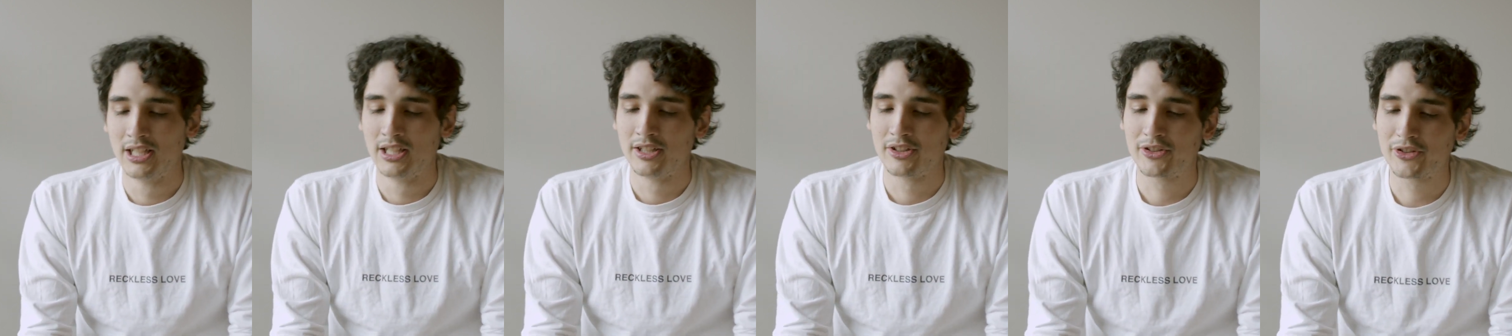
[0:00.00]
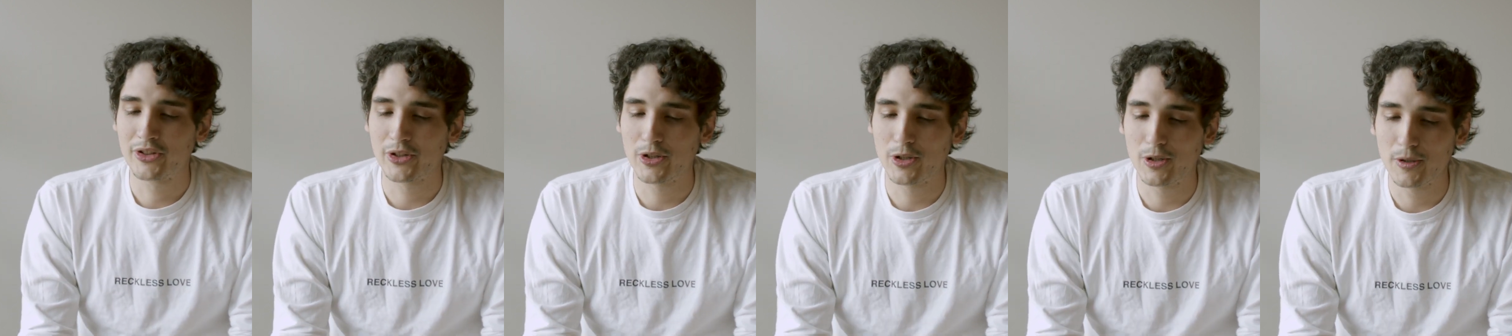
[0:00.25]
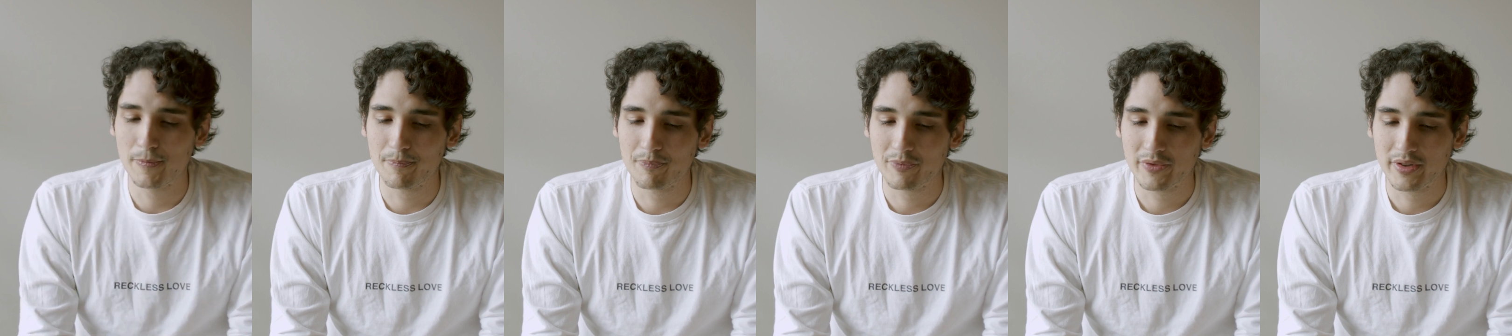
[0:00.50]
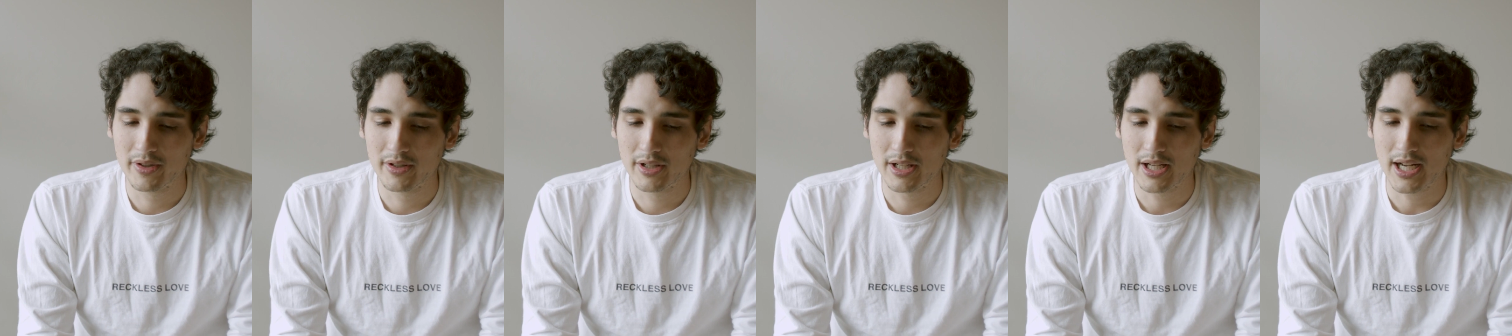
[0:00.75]
So
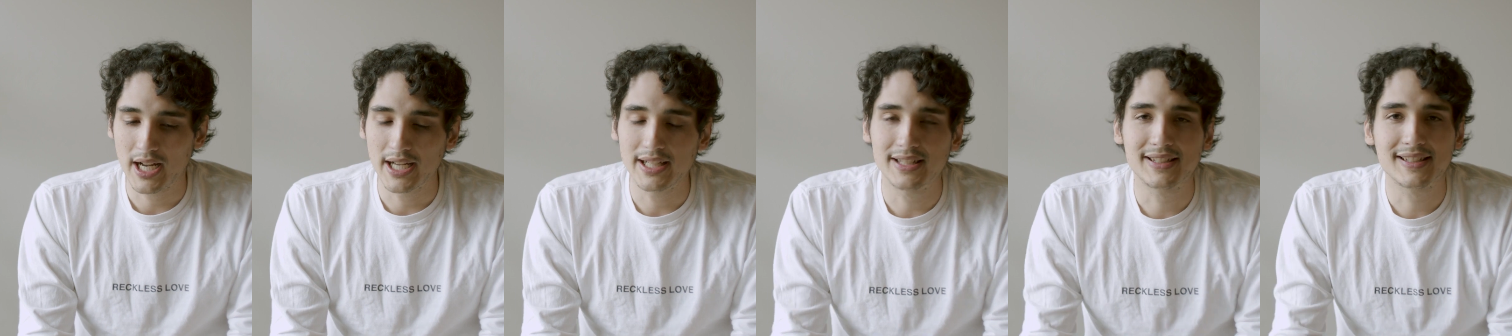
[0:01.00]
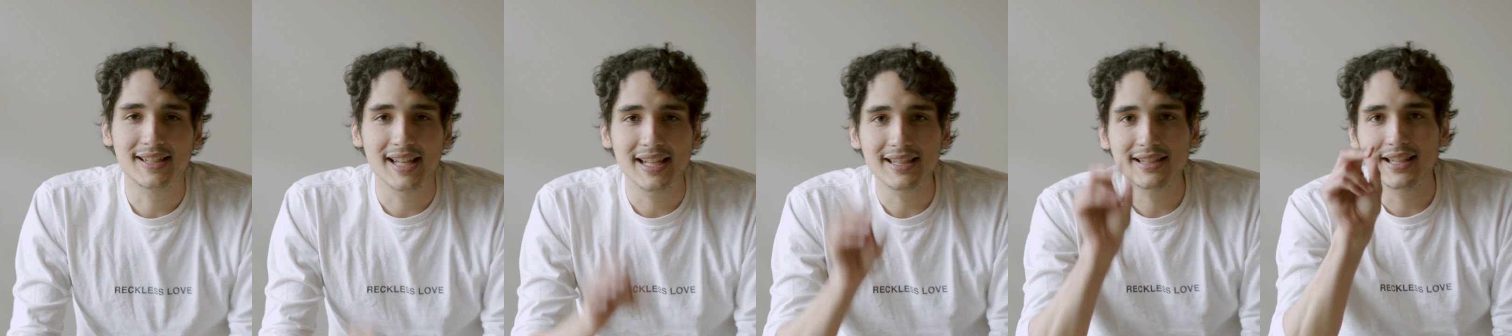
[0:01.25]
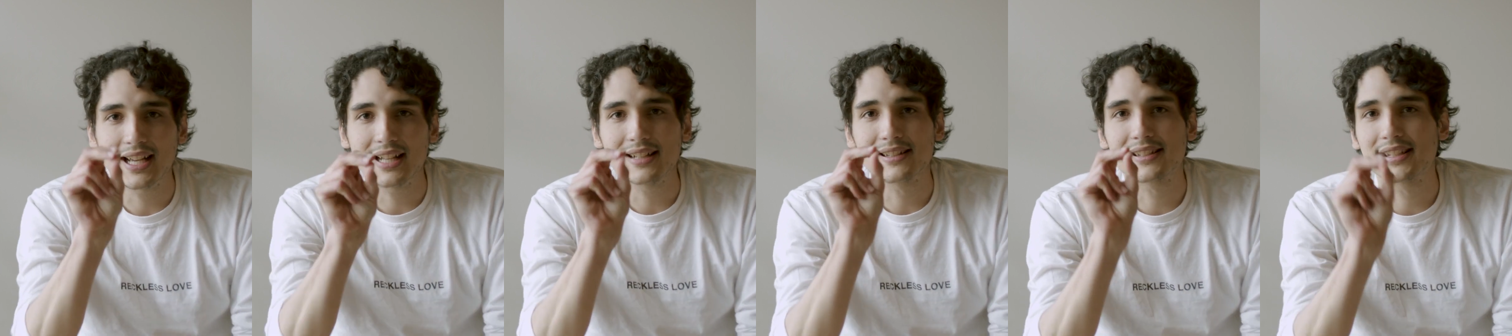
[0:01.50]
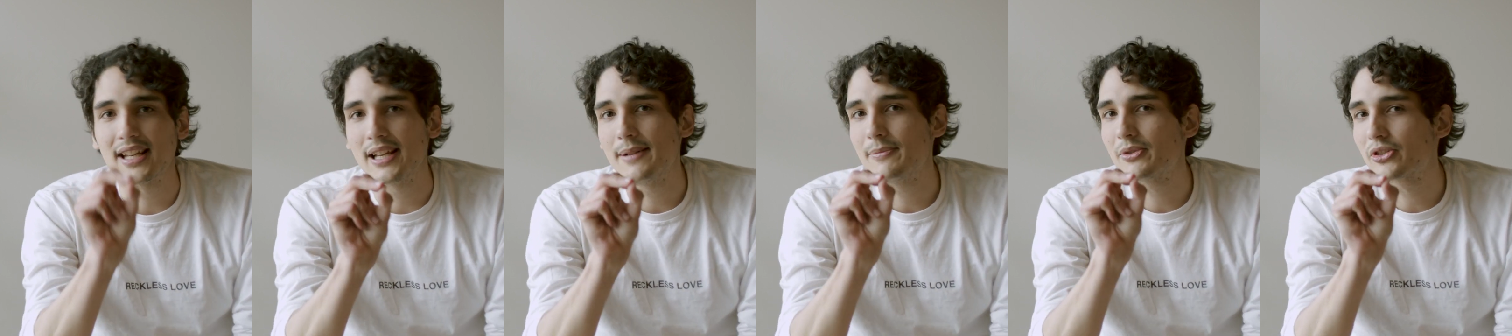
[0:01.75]
I said that
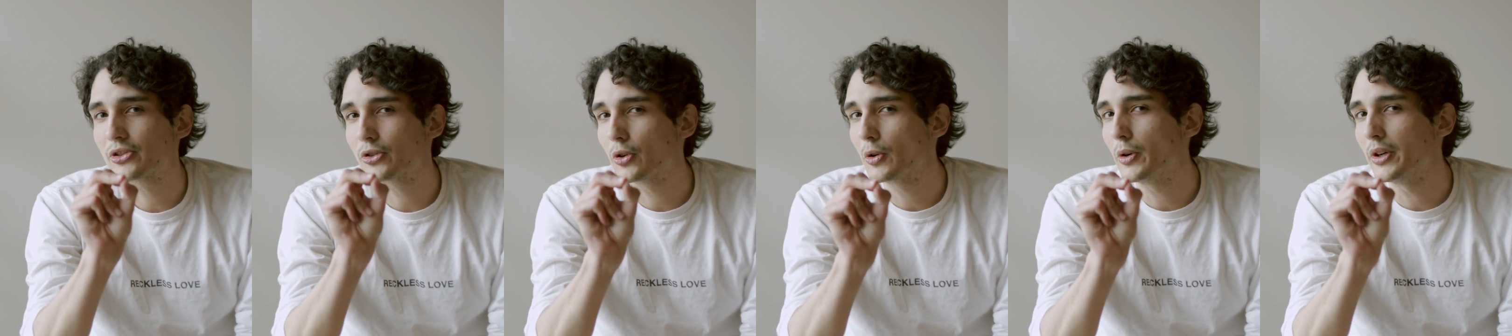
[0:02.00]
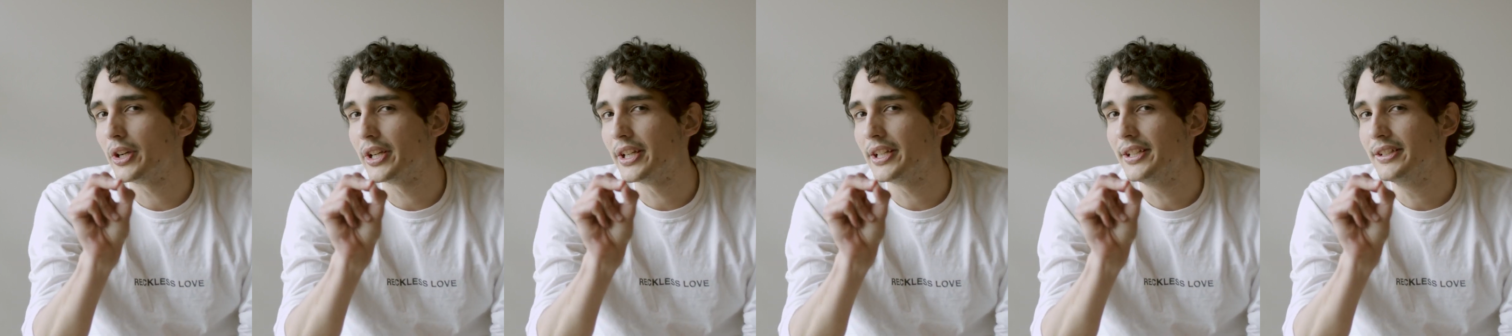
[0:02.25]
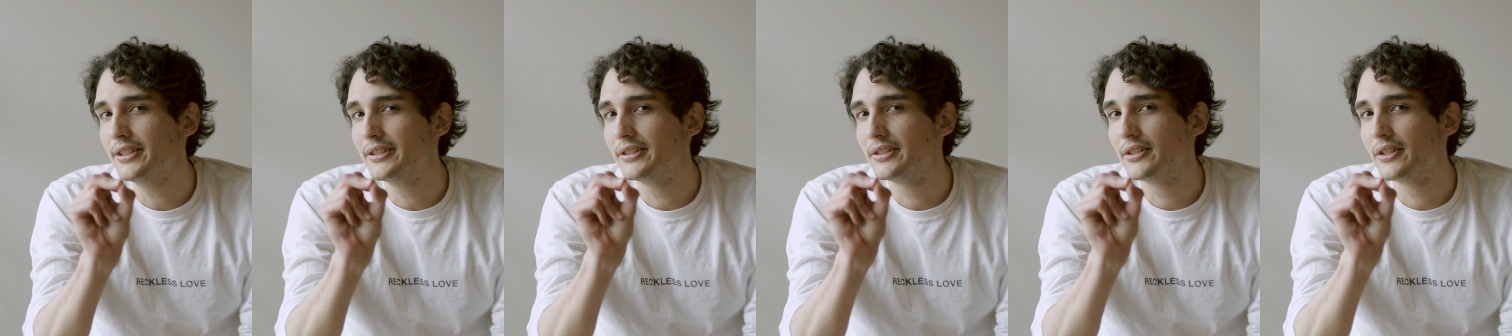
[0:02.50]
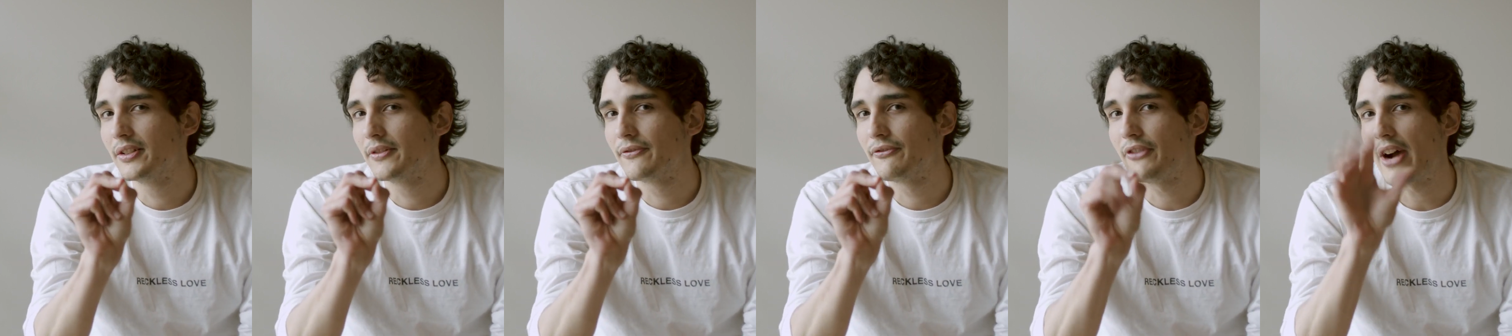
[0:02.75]
same story
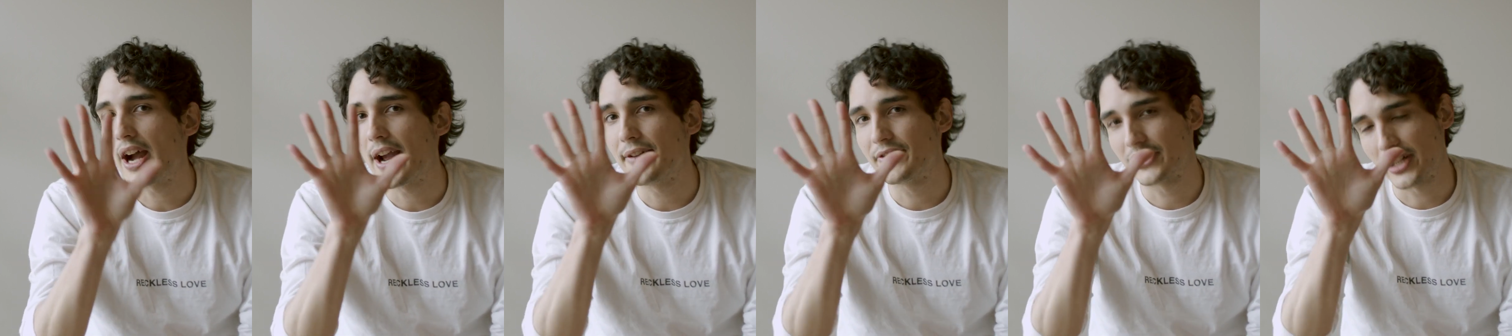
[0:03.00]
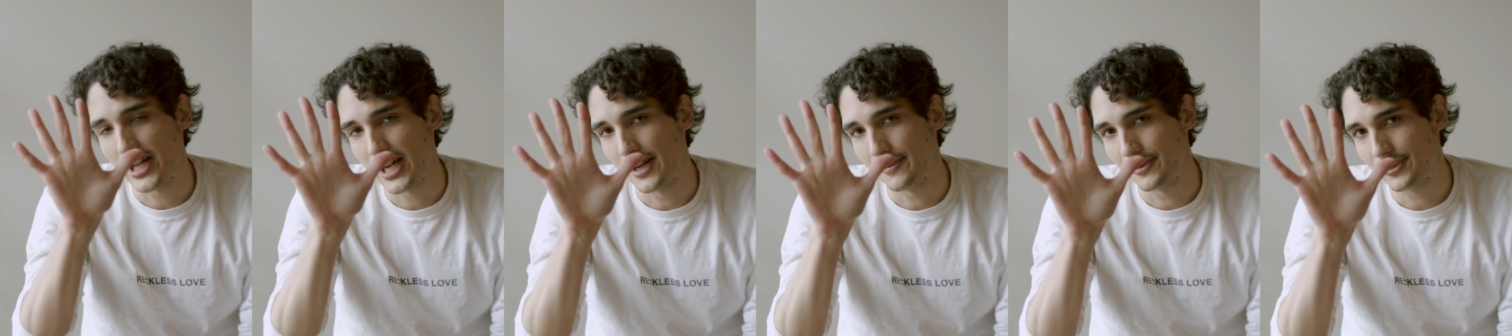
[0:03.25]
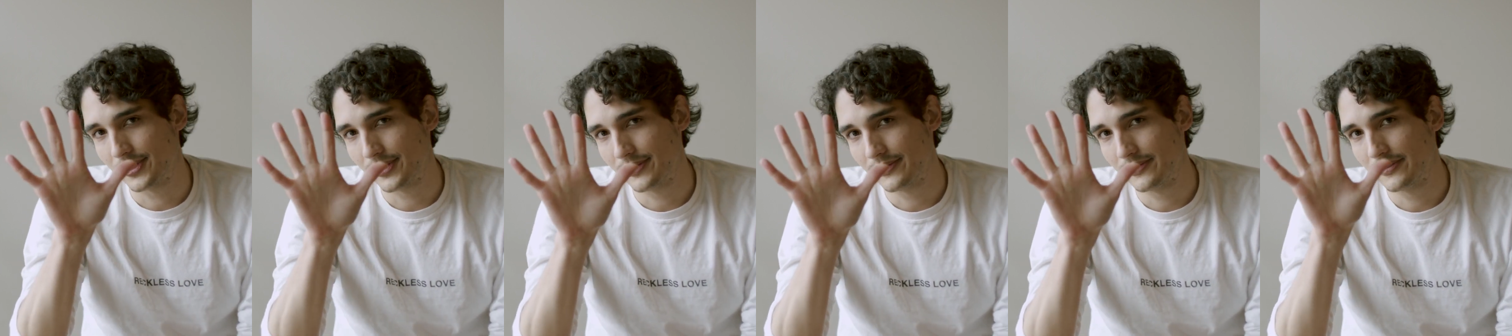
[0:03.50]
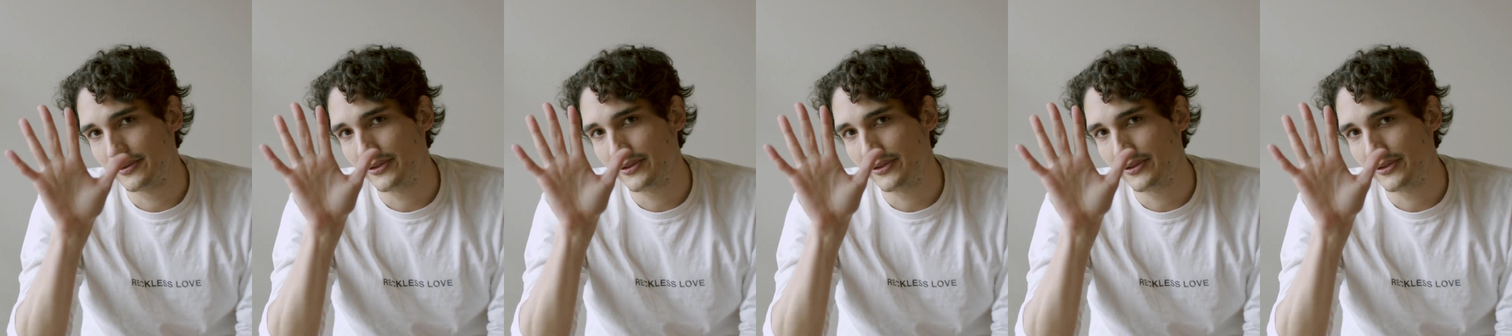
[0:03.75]
5 times.